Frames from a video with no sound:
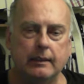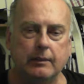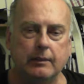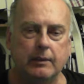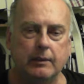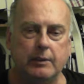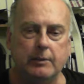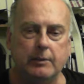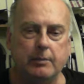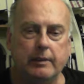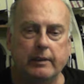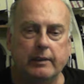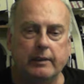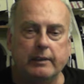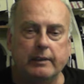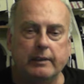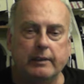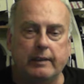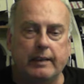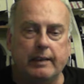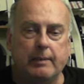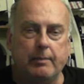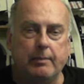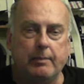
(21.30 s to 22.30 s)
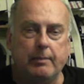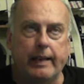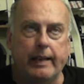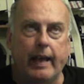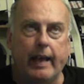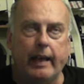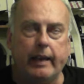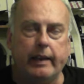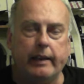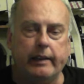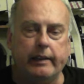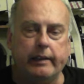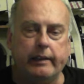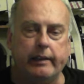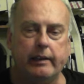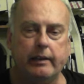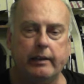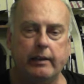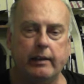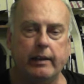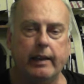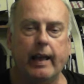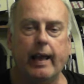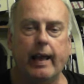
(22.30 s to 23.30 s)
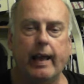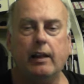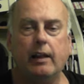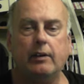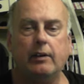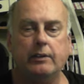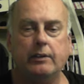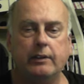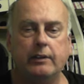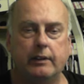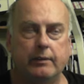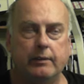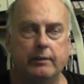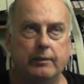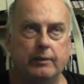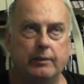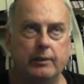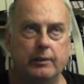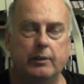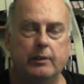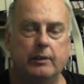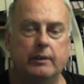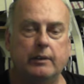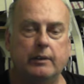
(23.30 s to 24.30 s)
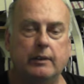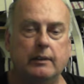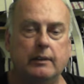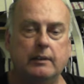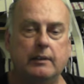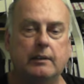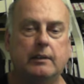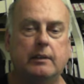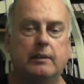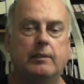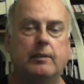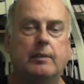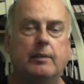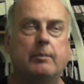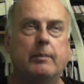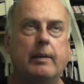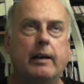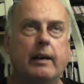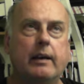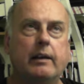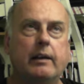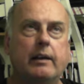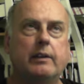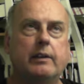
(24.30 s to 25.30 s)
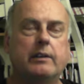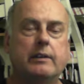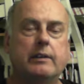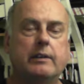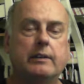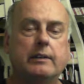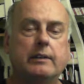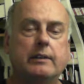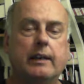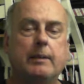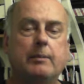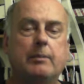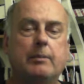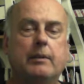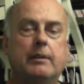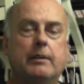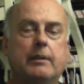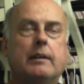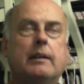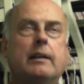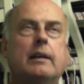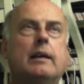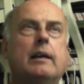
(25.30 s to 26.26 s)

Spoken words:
which means it can be anything, an allergy to food, doesn't even matter, you're disabled.